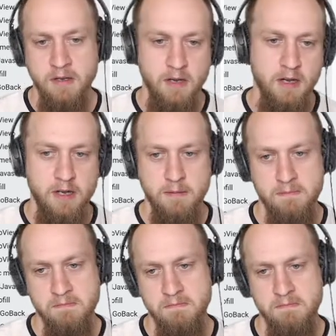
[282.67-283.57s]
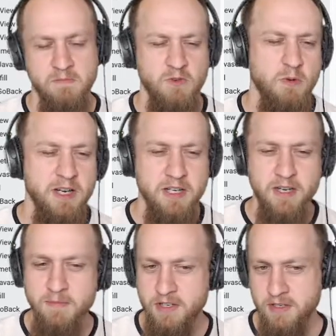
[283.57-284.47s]
quite
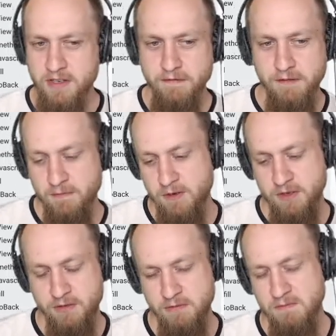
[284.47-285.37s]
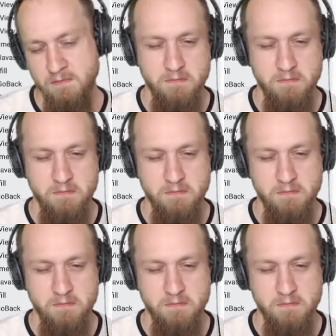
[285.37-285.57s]
limited if you want to